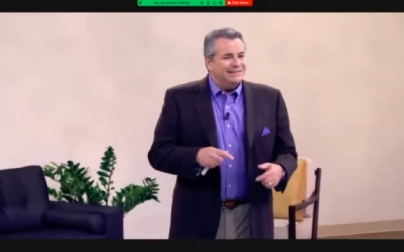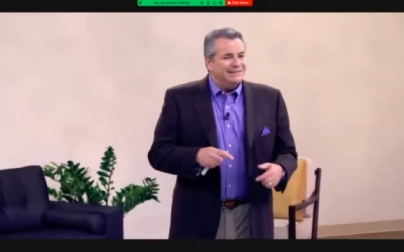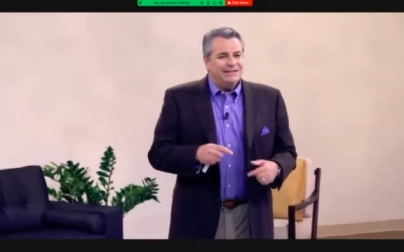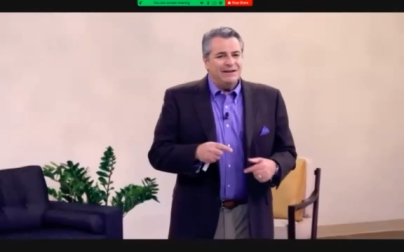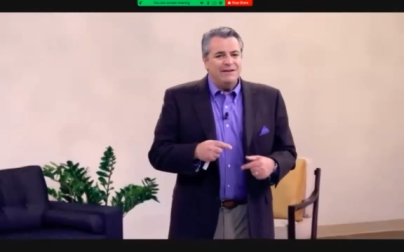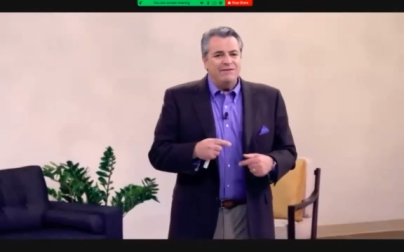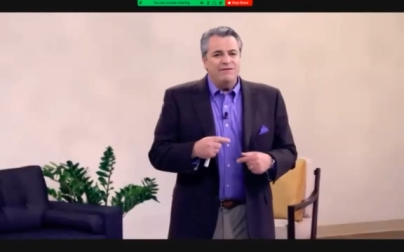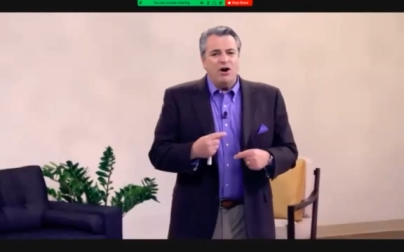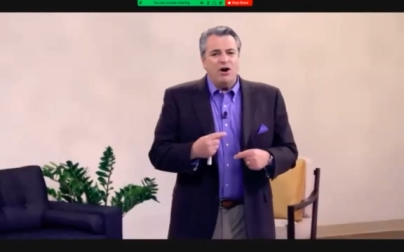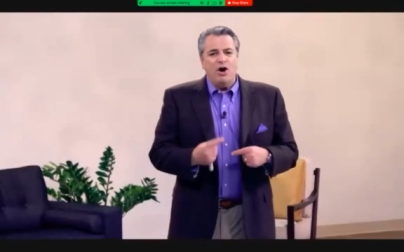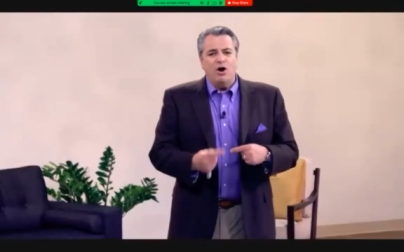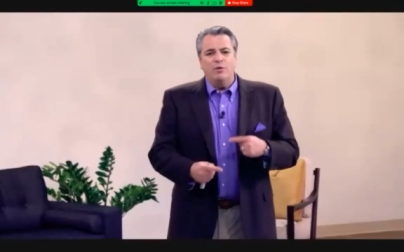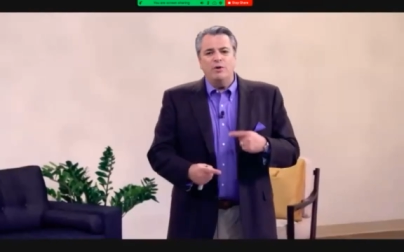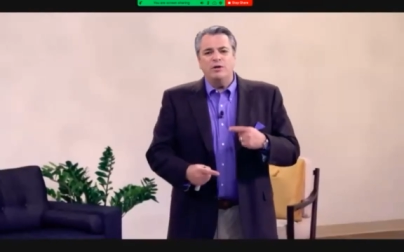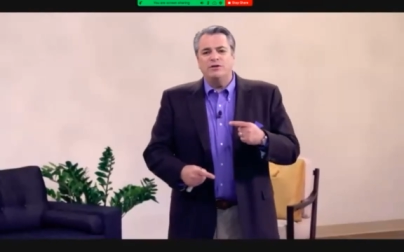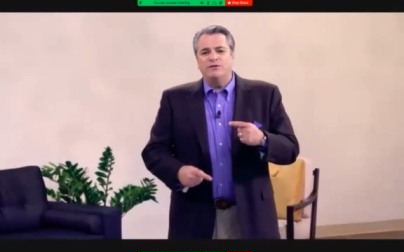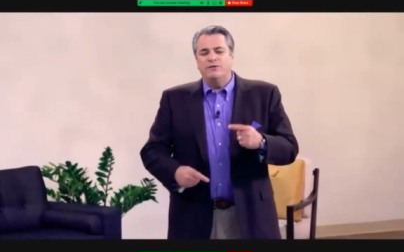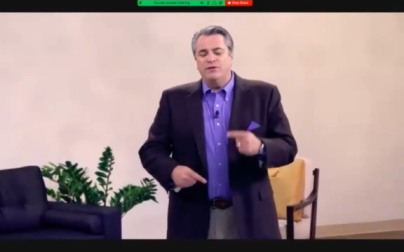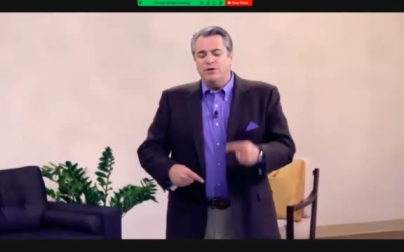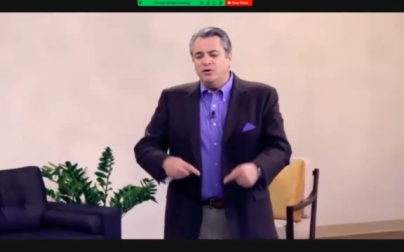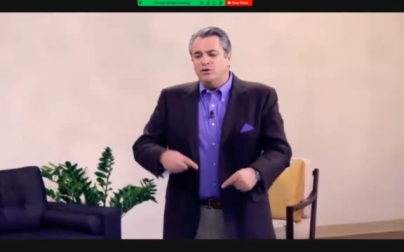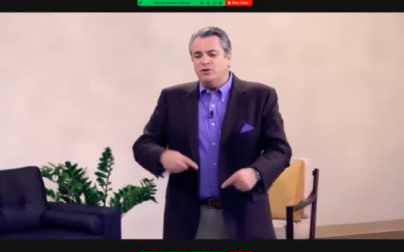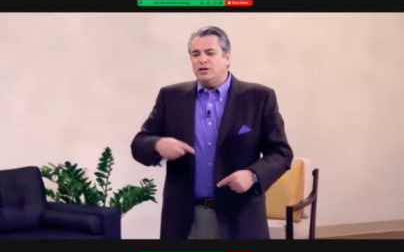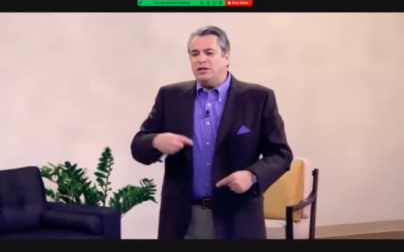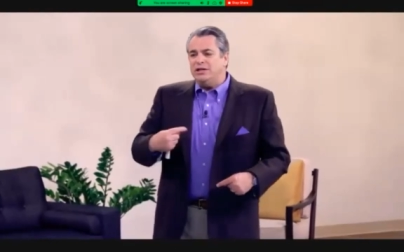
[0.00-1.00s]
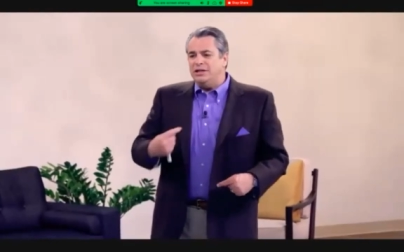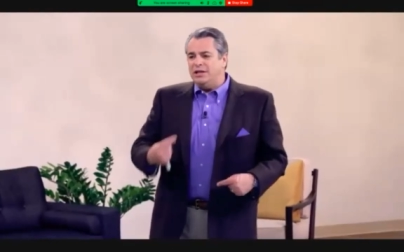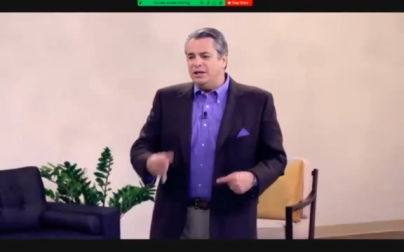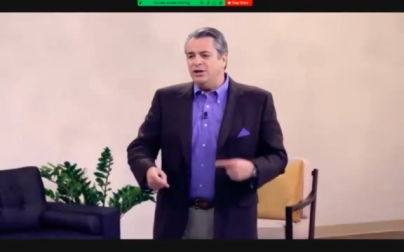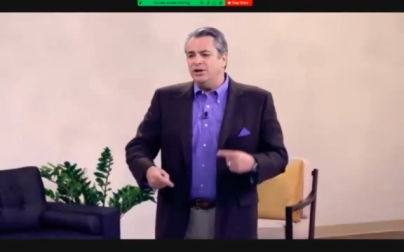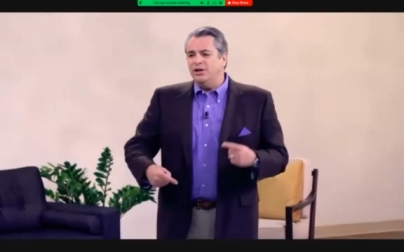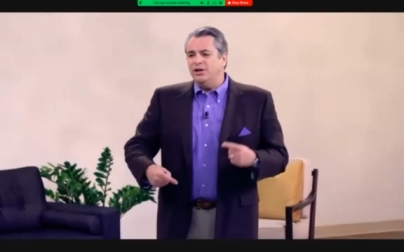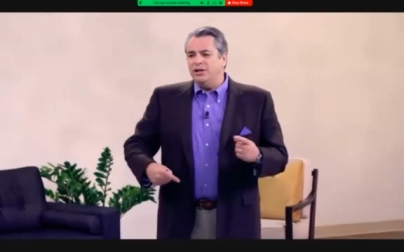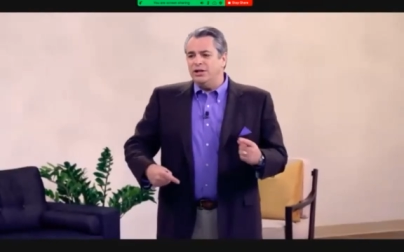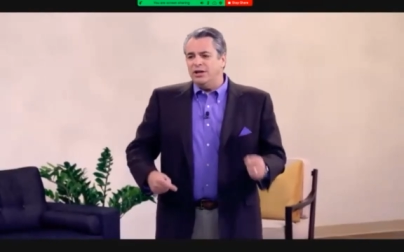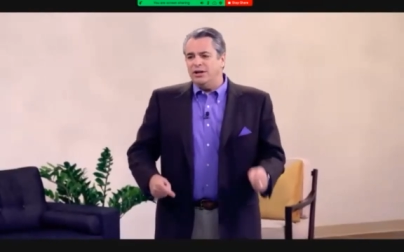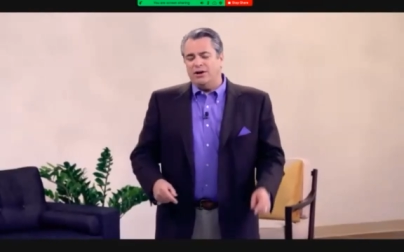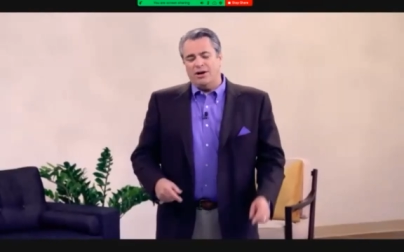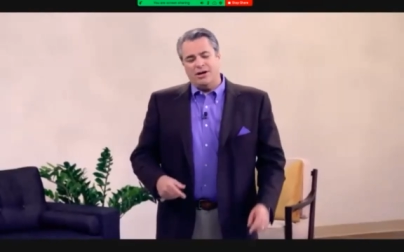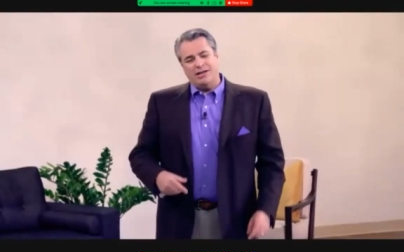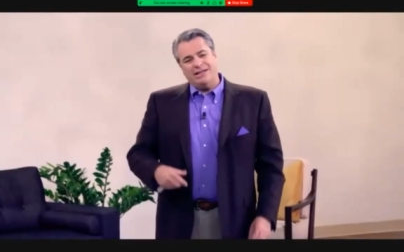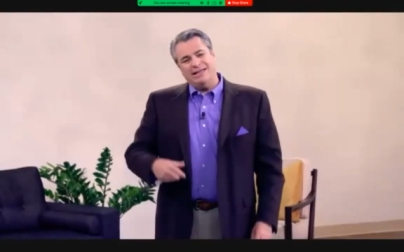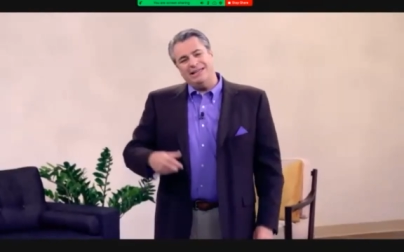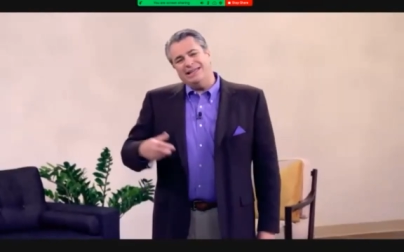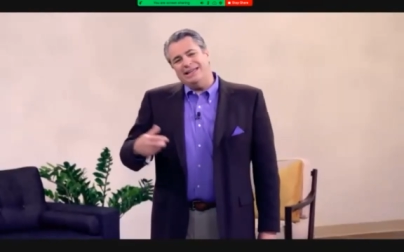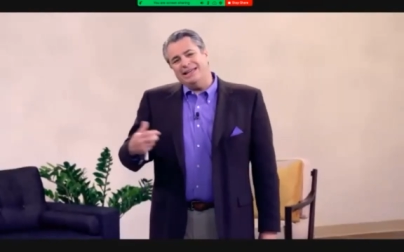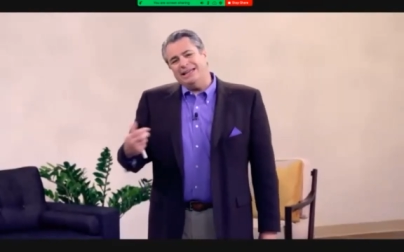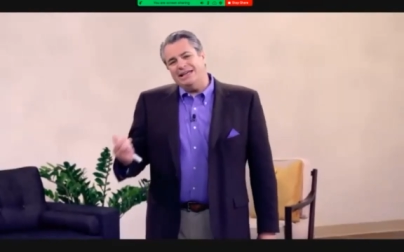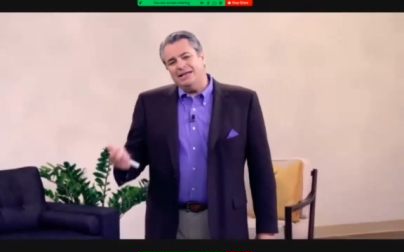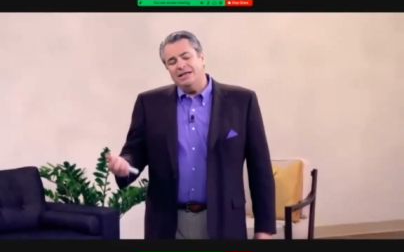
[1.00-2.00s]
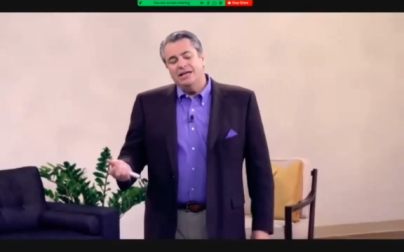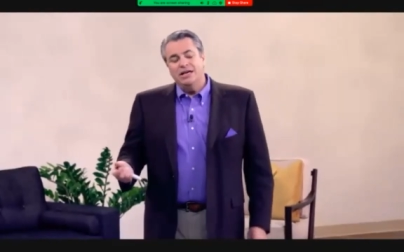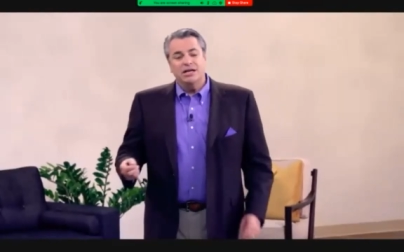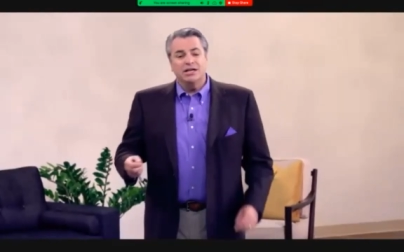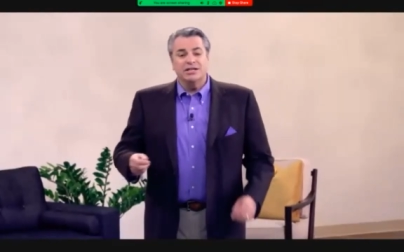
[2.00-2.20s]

They've always viewed it year to year. I can get in.